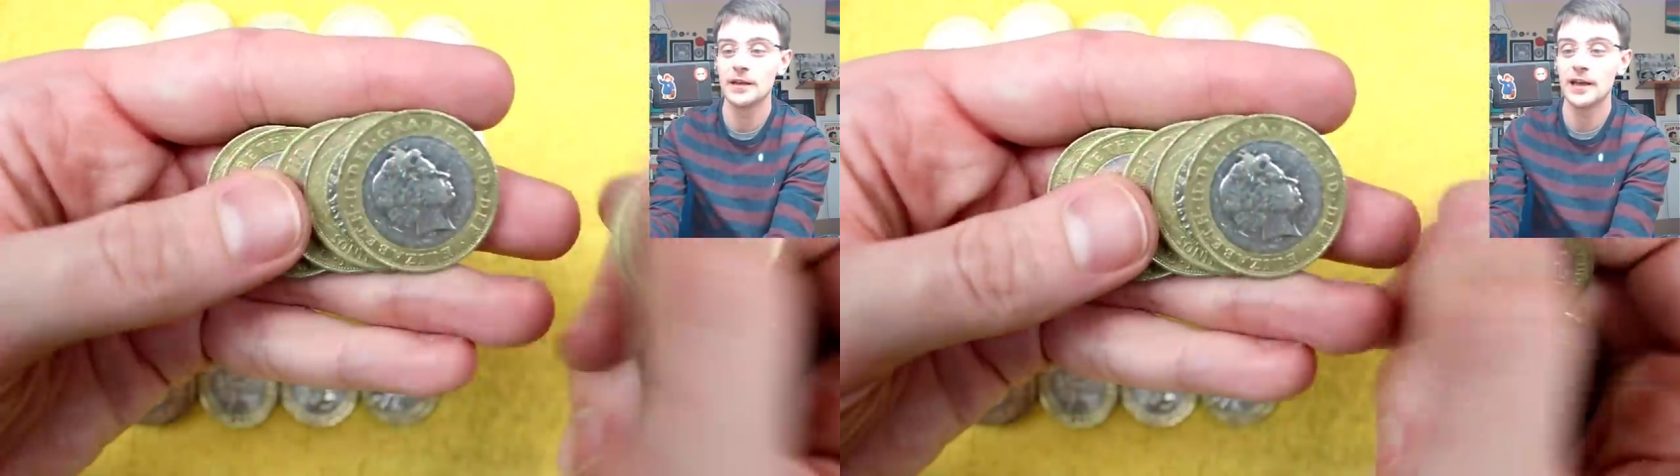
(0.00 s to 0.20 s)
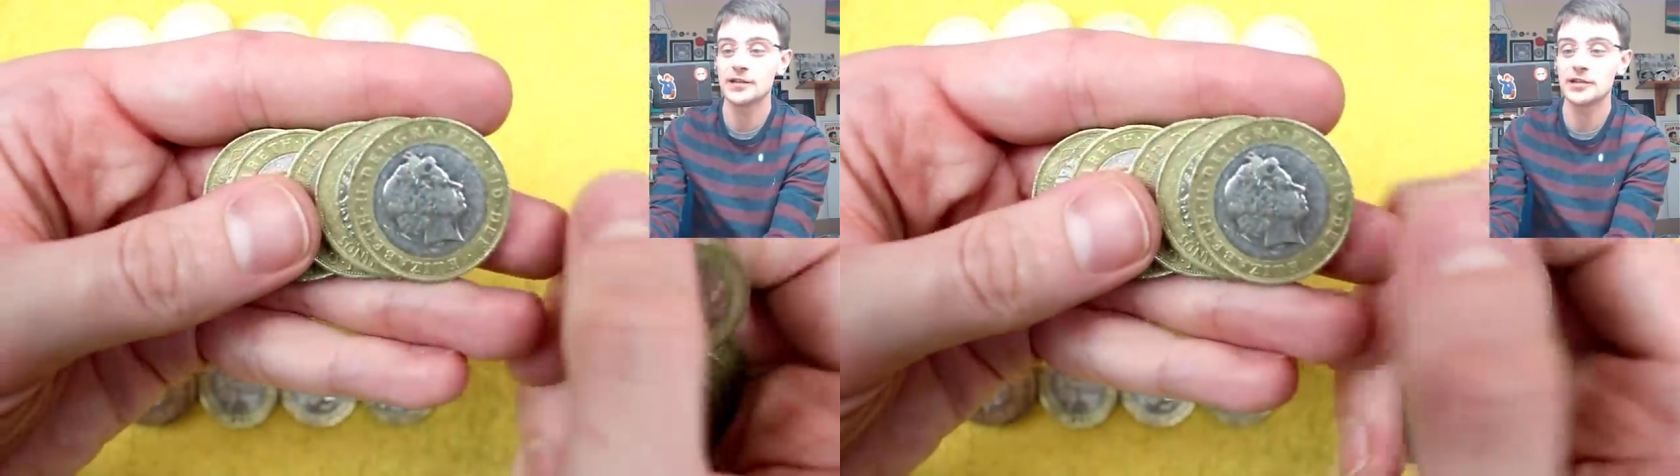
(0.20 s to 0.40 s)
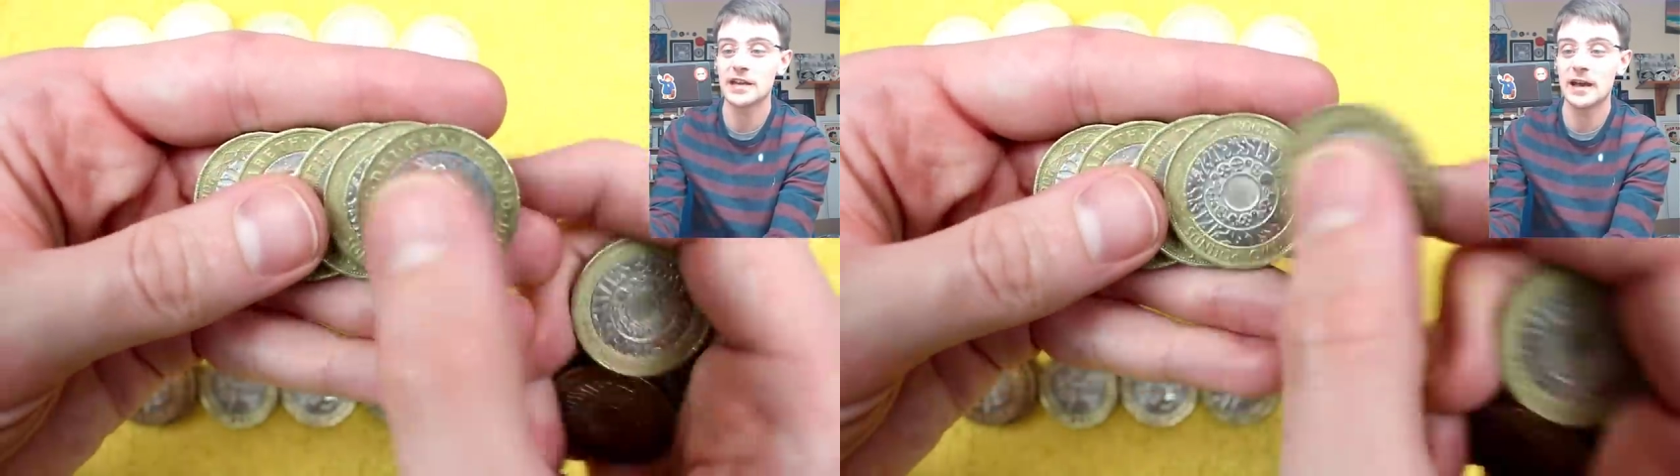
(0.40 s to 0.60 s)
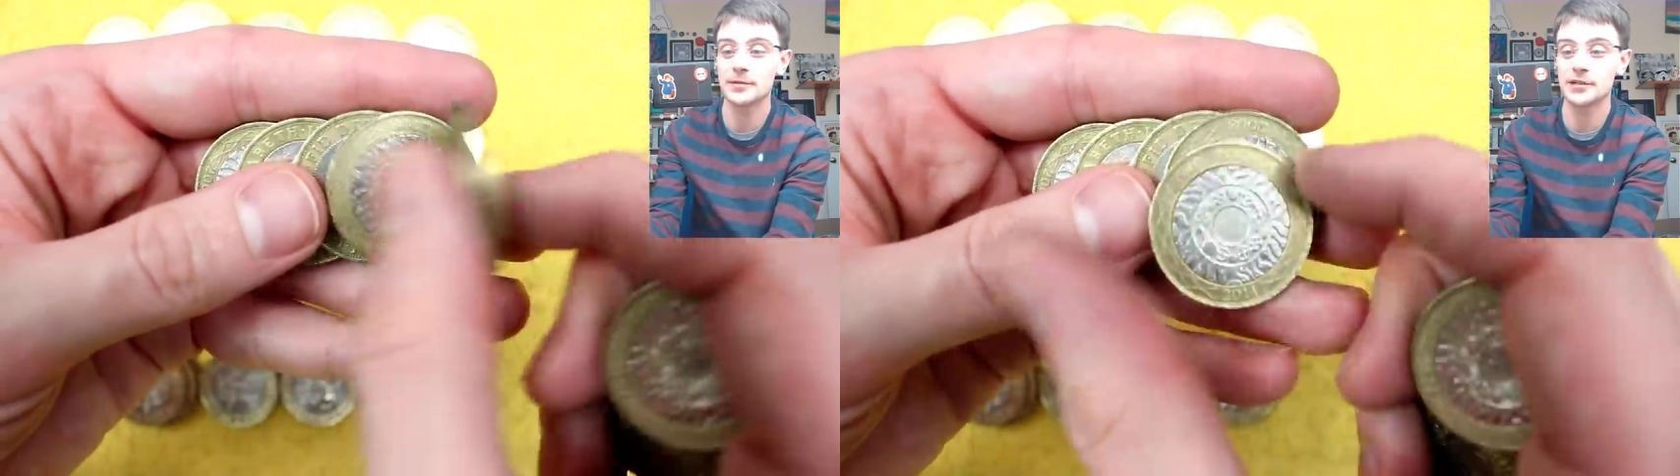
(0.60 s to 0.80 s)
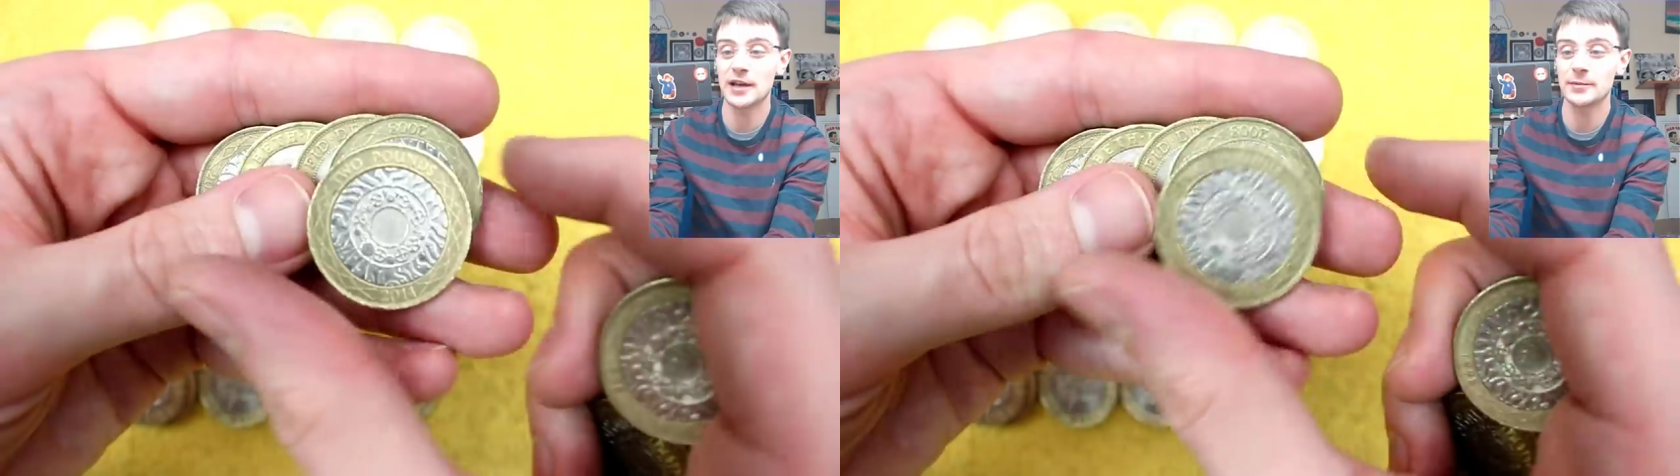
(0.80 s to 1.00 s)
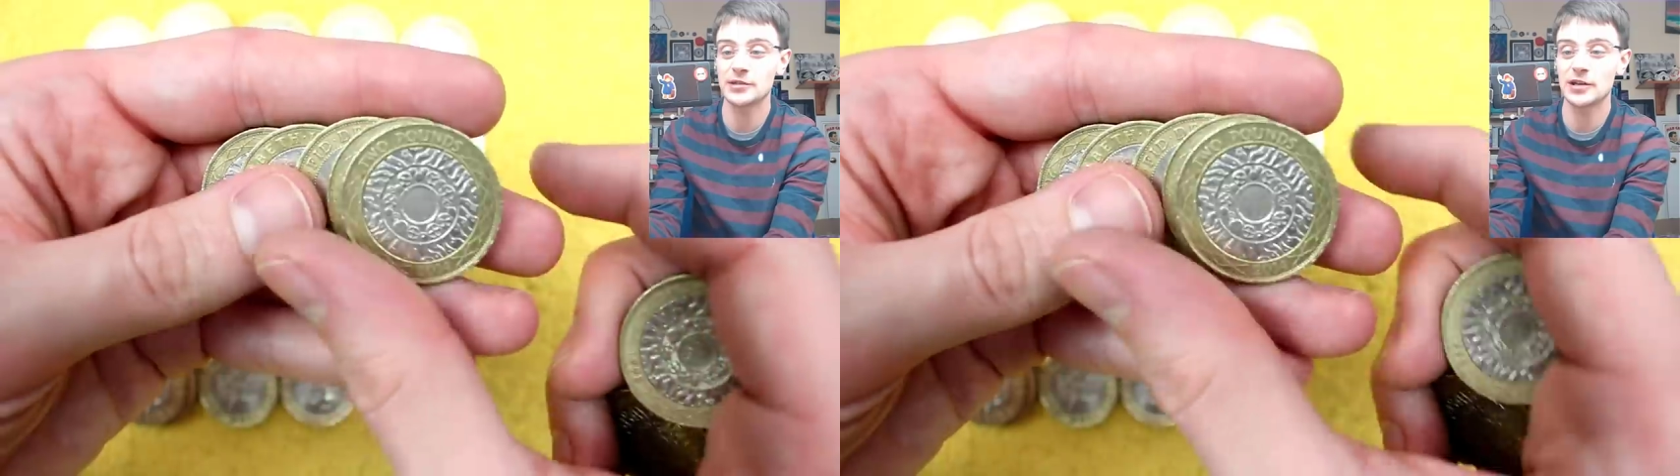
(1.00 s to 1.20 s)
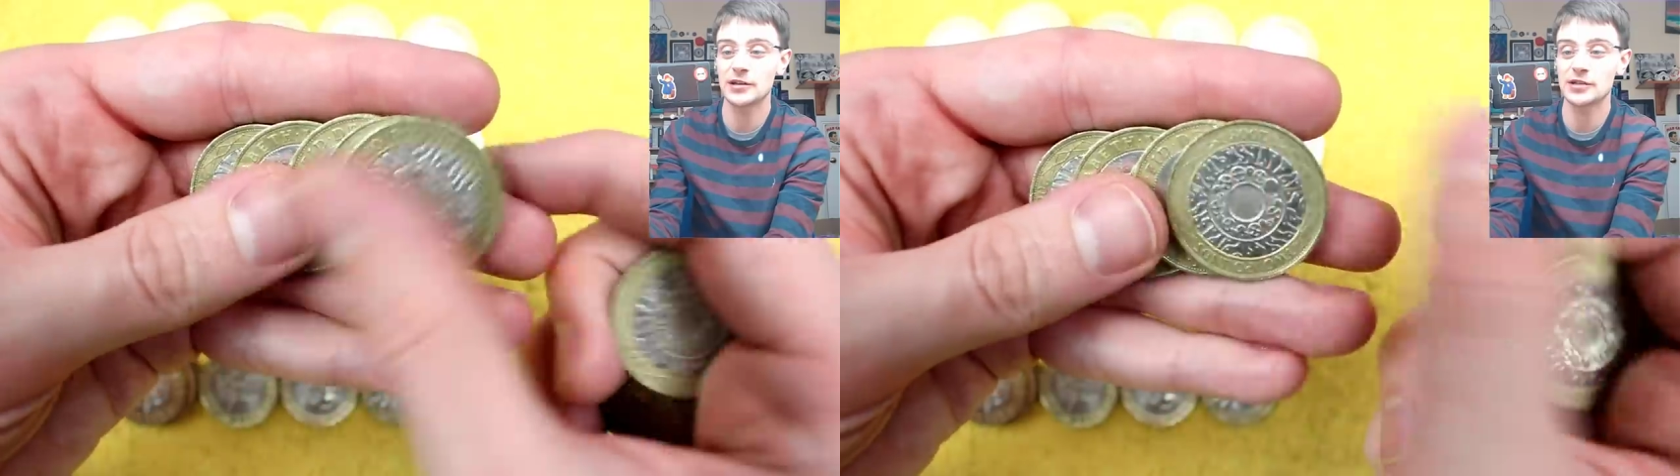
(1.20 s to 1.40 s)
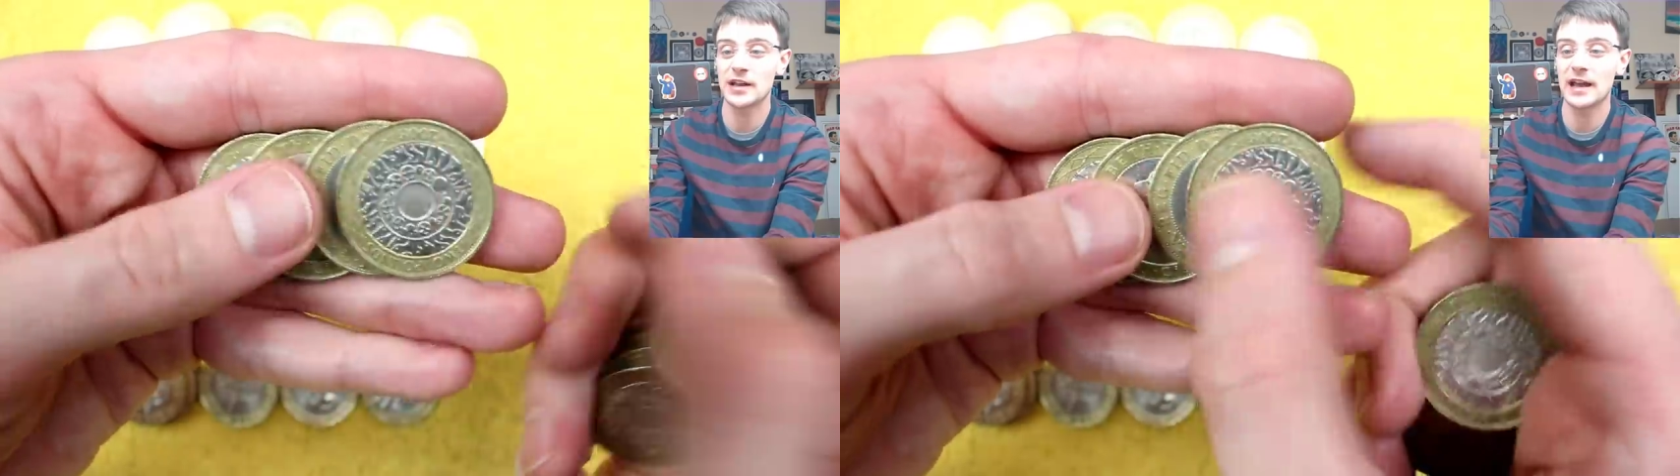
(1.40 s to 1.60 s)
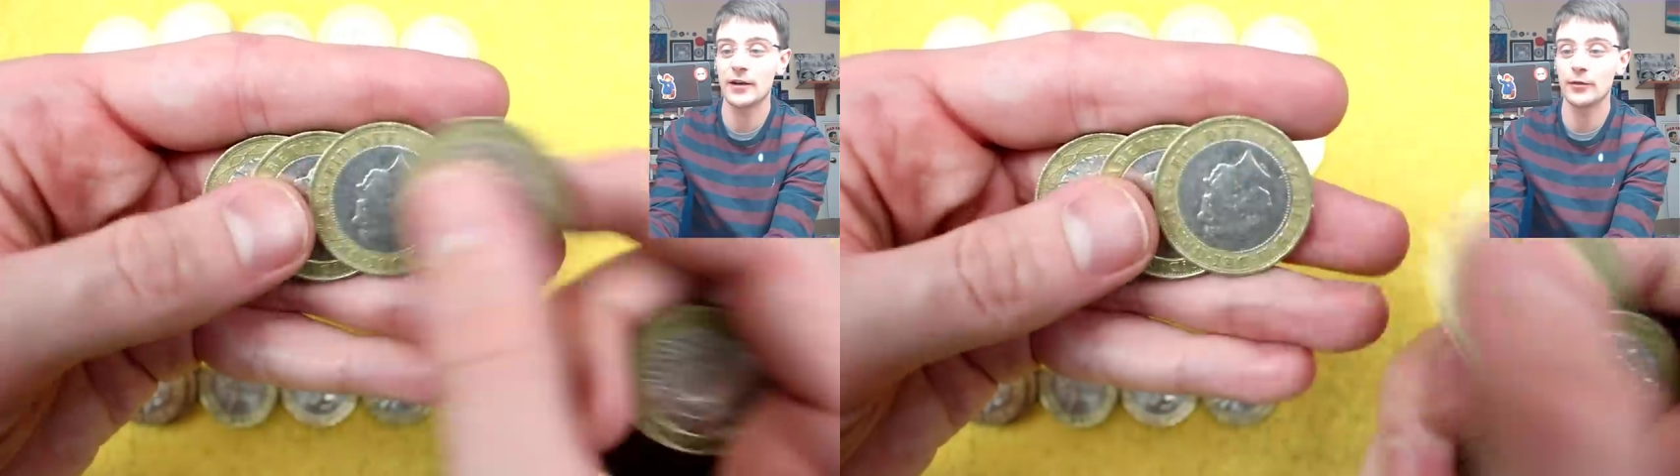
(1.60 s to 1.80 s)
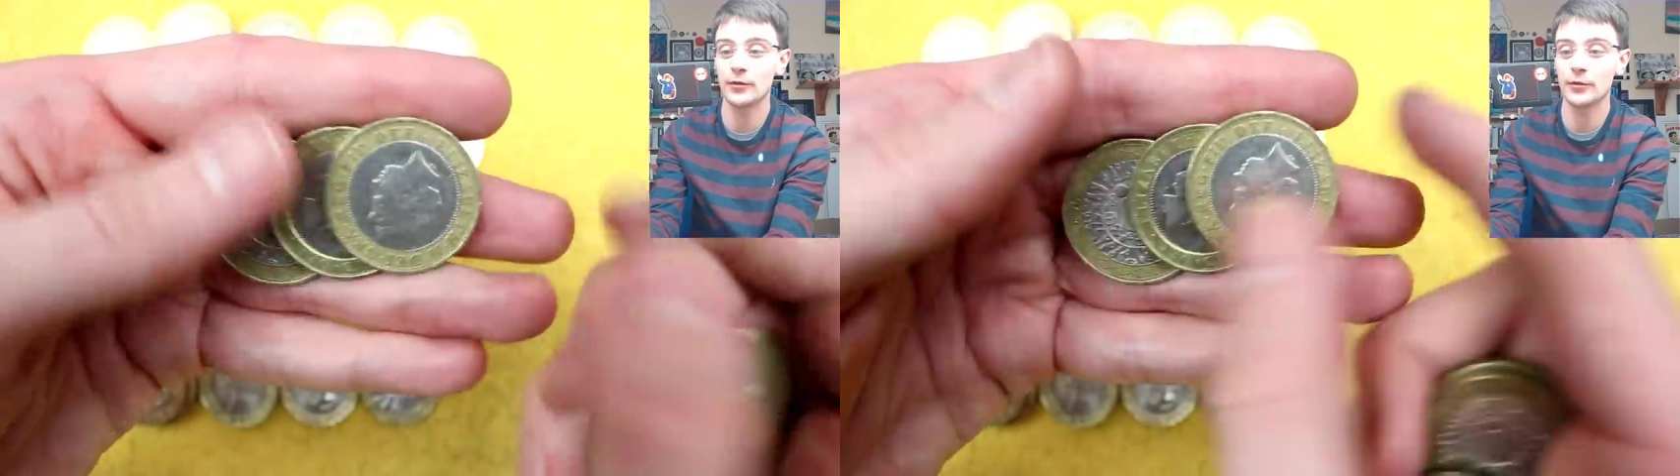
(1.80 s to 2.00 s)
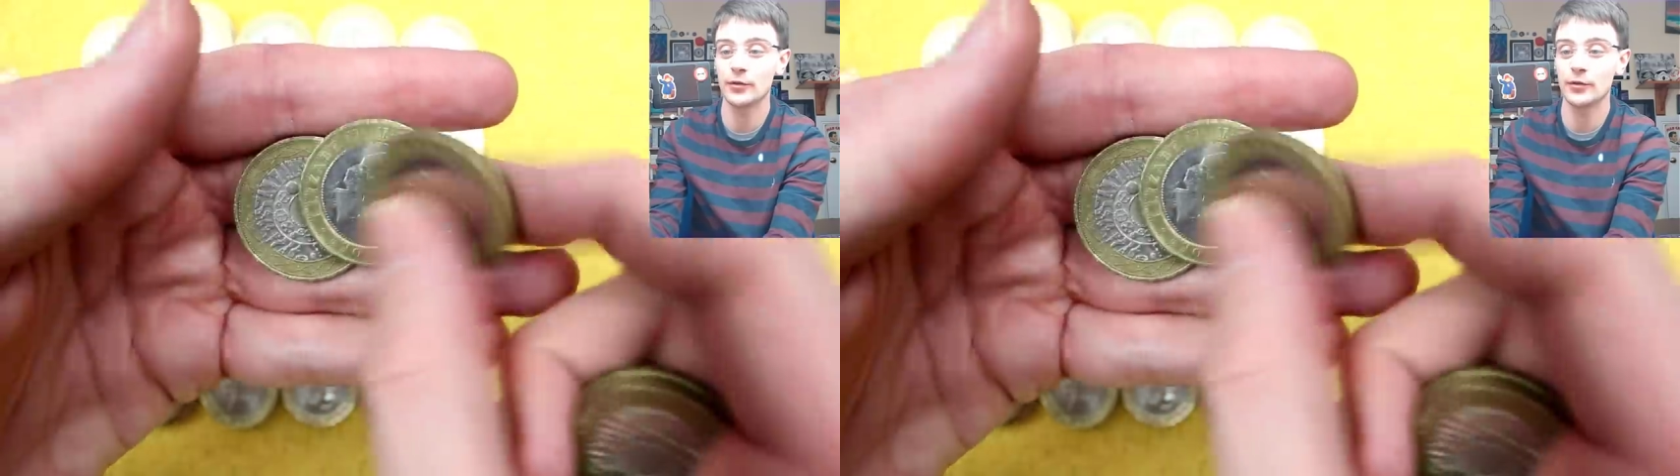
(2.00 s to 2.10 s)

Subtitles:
It's just happenstance on how